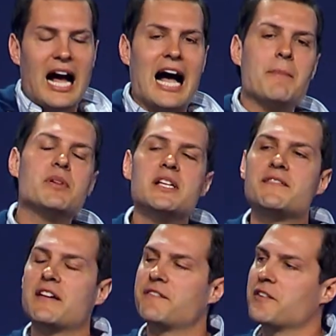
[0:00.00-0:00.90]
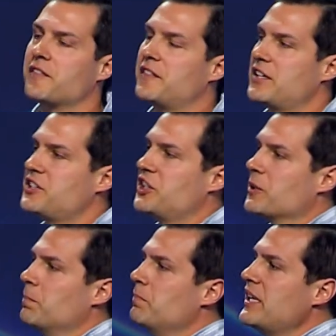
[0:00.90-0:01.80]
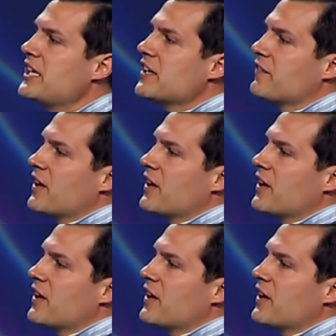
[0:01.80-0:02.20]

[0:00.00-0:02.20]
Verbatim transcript: I believe that for this year, many of